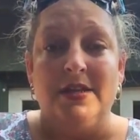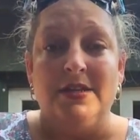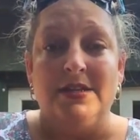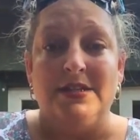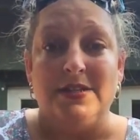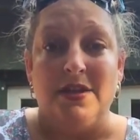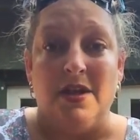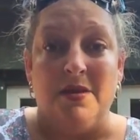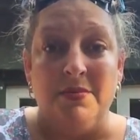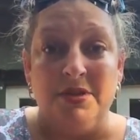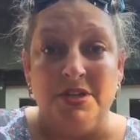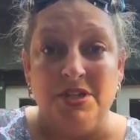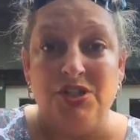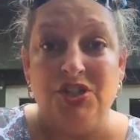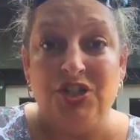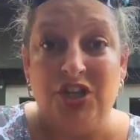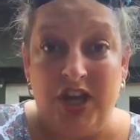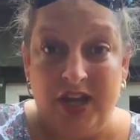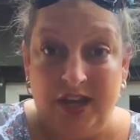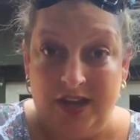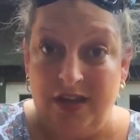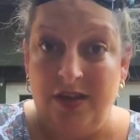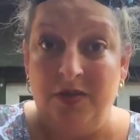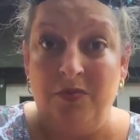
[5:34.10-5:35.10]
So I'm going to
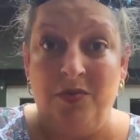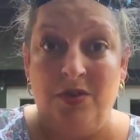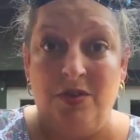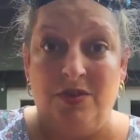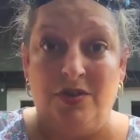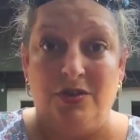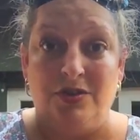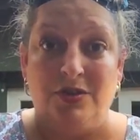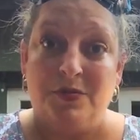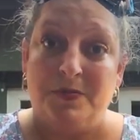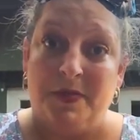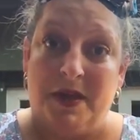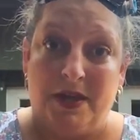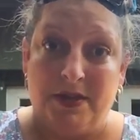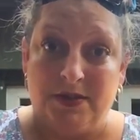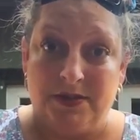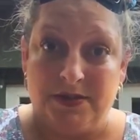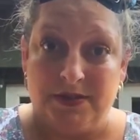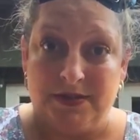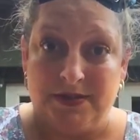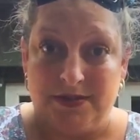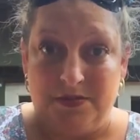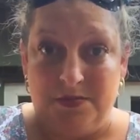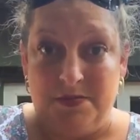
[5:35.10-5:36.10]
check in with your
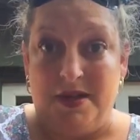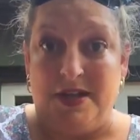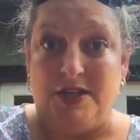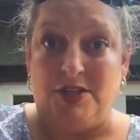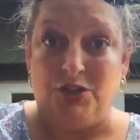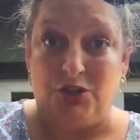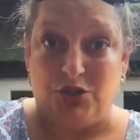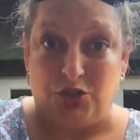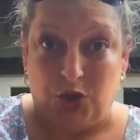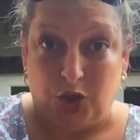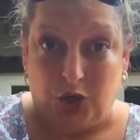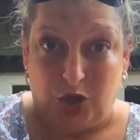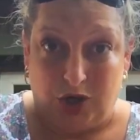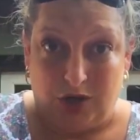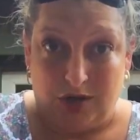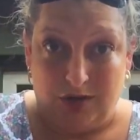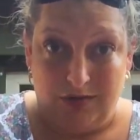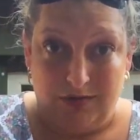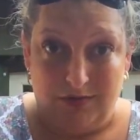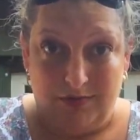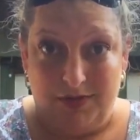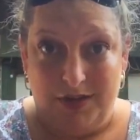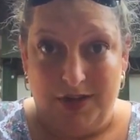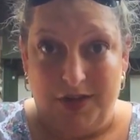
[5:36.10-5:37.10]
spouses and make sure
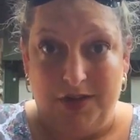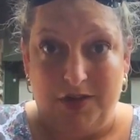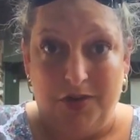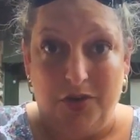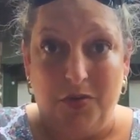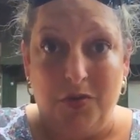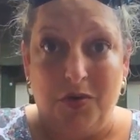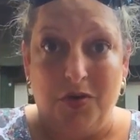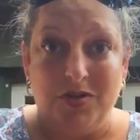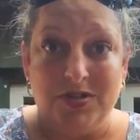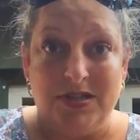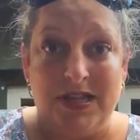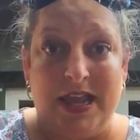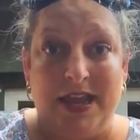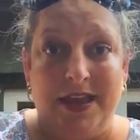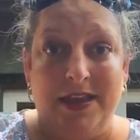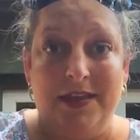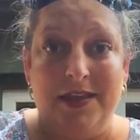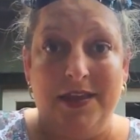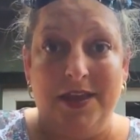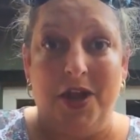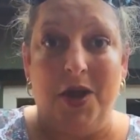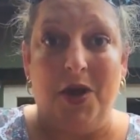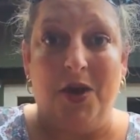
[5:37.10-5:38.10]
that you are
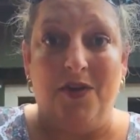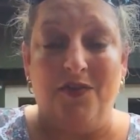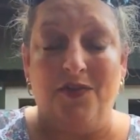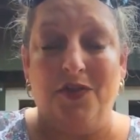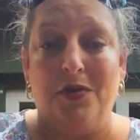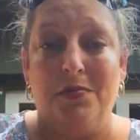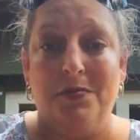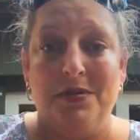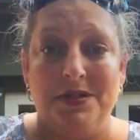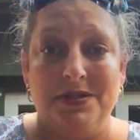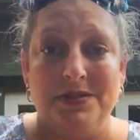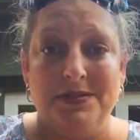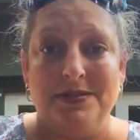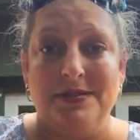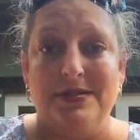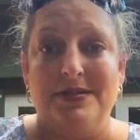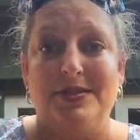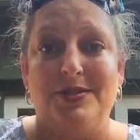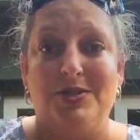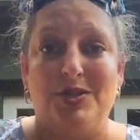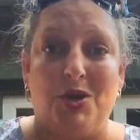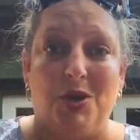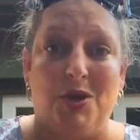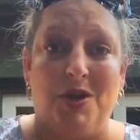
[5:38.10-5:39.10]
taking care of your business
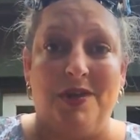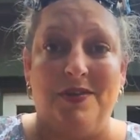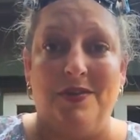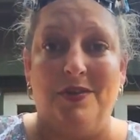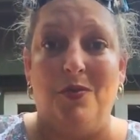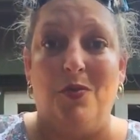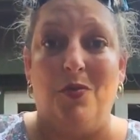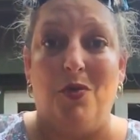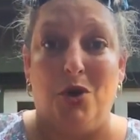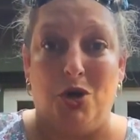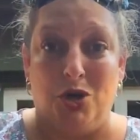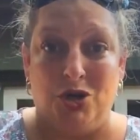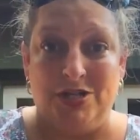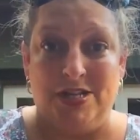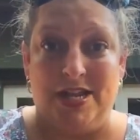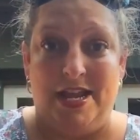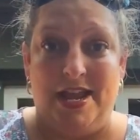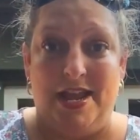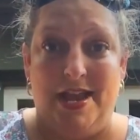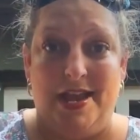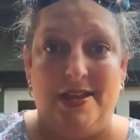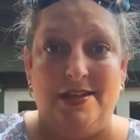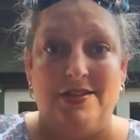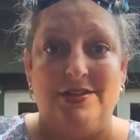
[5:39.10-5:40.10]
during the
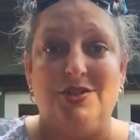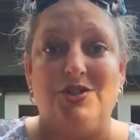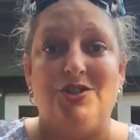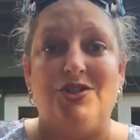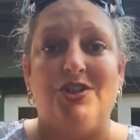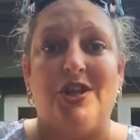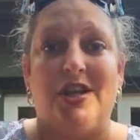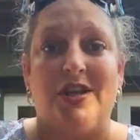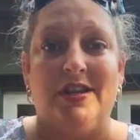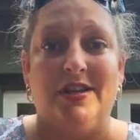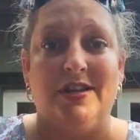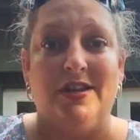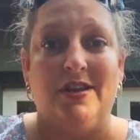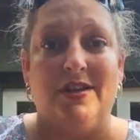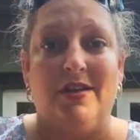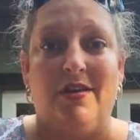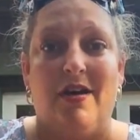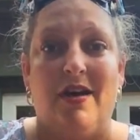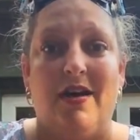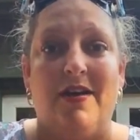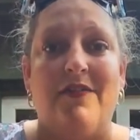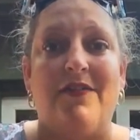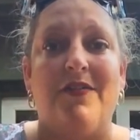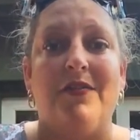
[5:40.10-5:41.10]
workday, shutting it
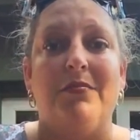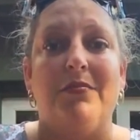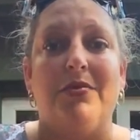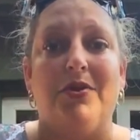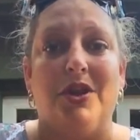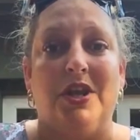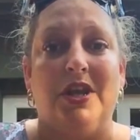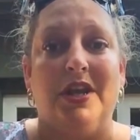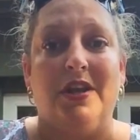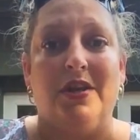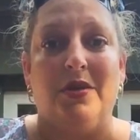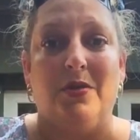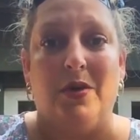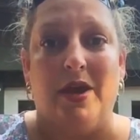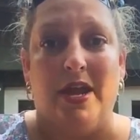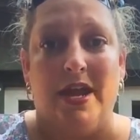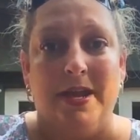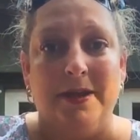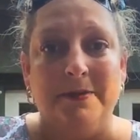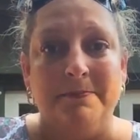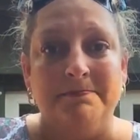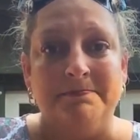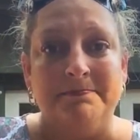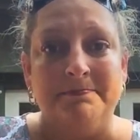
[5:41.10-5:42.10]
off and putting it away.